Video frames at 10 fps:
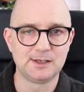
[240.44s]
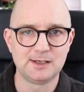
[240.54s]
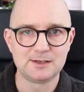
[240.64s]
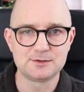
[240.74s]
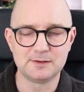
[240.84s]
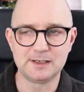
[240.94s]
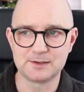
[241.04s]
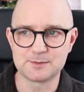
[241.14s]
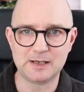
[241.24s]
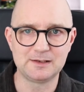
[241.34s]
so they can
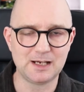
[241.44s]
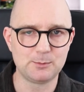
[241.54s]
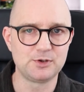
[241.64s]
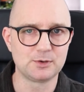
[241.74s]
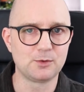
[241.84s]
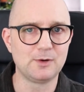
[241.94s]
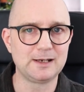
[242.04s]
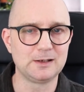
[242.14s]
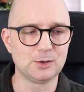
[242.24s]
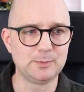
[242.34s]
spend time with you on a
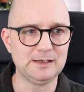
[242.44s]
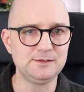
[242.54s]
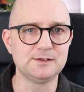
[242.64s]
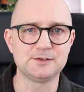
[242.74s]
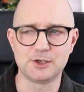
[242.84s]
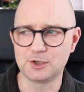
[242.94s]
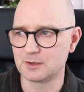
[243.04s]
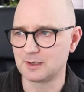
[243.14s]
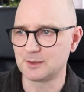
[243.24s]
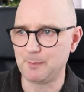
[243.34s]
regular basis. So you're not
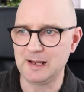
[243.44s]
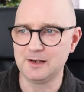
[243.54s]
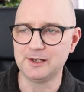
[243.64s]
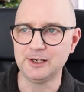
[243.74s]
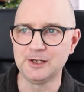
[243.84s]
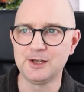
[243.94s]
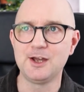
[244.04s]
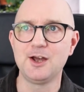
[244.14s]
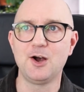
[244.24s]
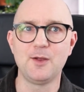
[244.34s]
depending
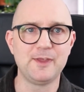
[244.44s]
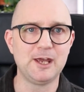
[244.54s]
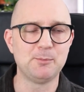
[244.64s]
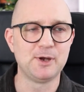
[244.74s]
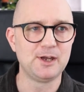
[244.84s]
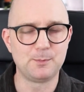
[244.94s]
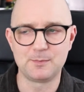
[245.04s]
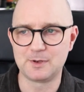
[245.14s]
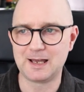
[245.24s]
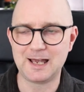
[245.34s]
on them
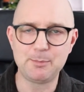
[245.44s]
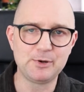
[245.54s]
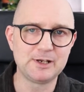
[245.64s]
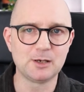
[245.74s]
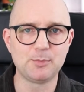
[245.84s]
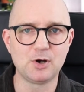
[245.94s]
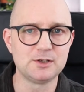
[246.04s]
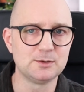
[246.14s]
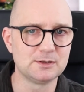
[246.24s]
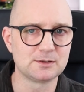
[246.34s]
happening upon
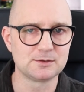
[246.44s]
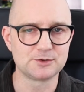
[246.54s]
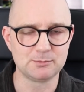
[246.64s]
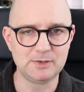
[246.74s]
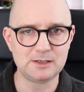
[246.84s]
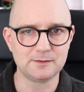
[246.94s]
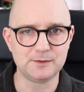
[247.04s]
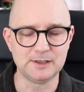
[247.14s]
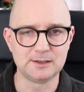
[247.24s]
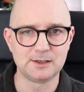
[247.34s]
you in their social media
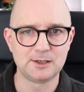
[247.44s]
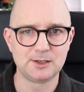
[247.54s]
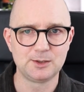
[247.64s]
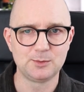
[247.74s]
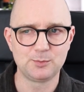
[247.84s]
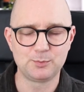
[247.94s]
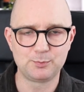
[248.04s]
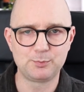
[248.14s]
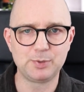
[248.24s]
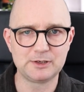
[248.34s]
feed,
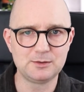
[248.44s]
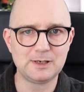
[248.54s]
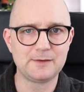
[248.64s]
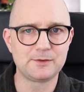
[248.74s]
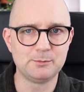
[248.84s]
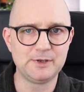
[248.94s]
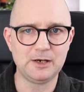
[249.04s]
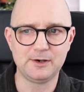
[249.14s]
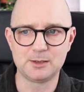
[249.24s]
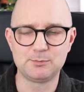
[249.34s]
but you have them there
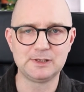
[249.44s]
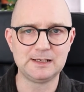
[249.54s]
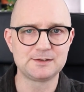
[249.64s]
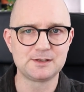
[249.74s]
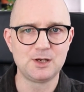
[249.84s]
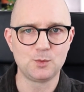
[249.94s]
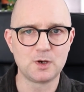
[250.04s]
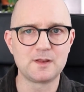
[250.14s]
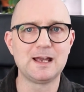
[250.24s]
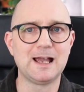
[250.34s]
in a place where
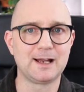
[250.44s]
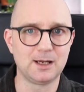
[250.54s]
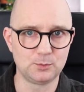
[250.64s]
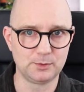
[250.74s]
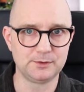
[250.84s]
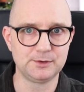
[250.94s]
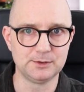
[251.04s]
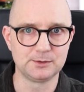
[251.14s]
they hang out with you.